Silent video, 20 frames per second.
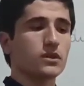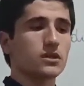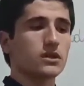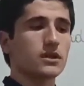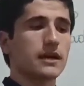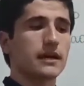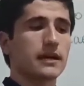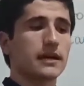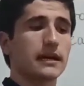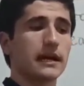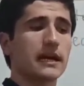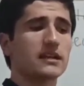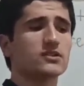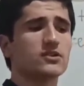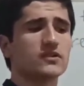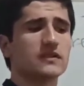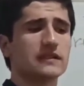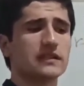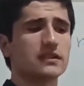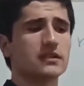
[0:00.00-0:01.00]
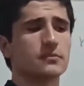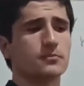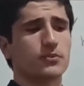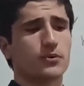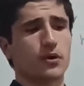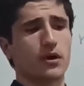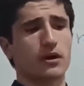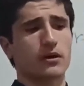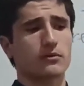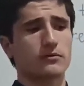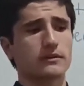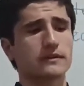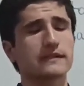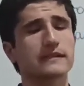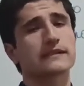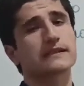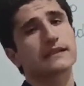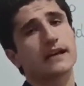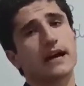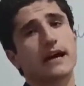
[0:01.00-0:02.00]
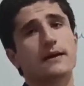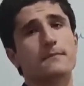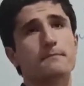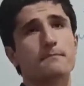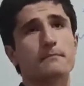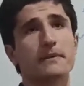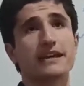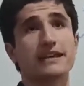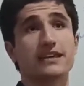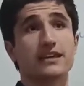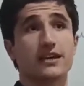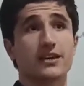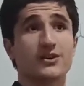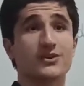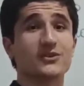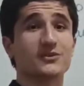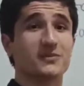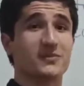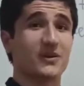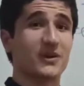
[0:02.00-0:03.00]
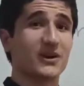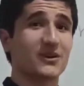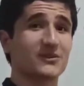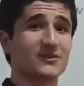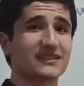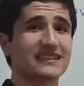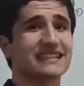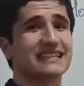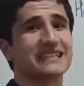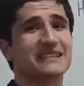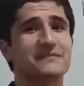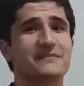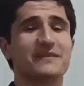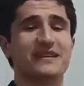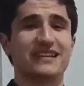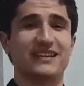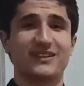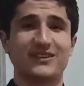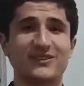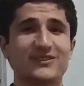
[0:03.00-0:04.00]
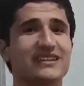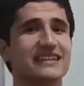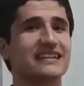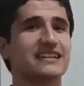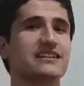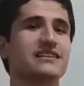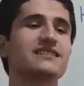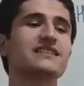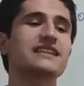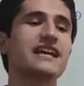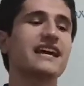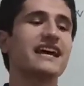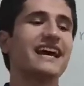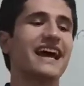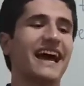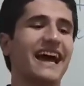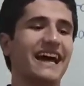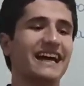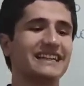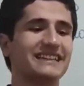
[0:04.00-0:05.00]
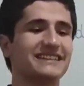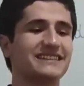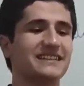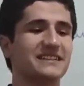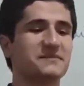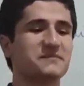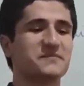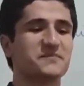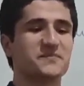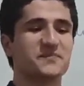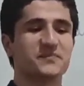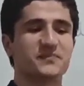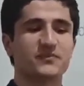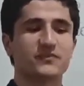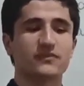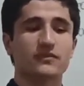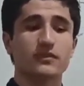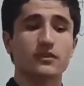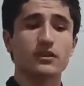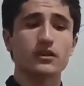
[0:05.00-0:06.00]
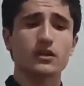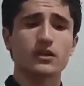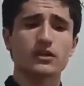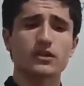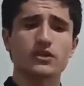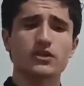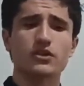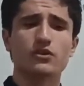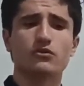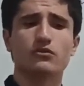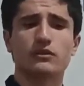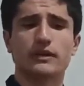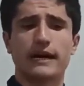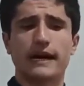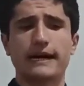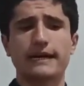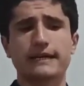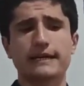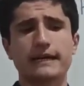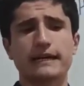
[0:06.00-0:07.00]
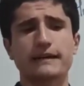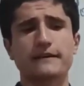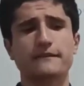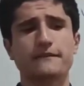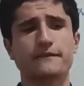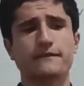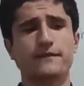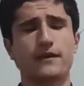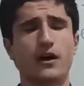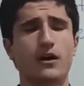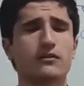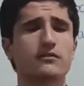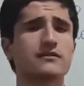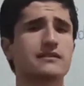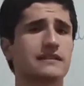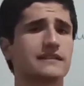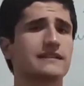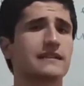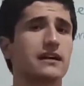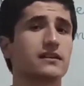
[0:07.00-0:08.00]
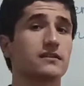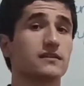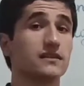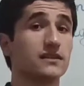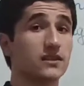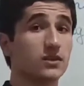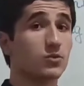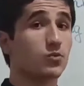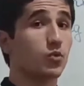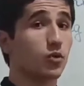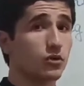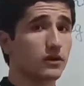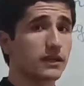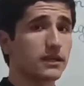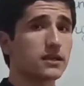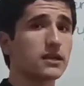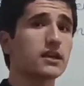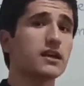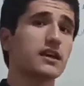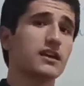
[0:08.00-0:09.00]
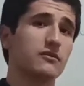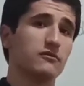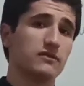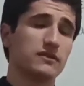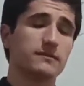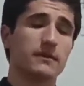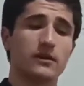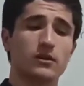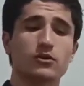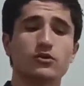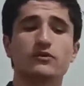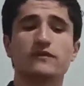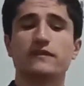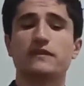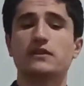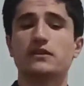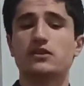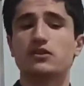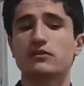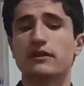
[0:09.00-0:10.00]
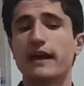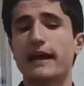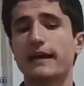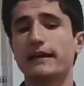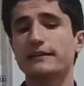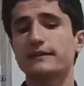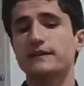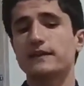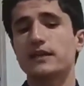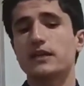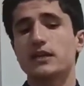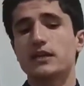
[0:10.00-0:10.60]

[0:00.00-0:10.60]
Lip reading: as you see the progress, I'm making a good progress in speaking good English. And I have already started here working with my good teacher, and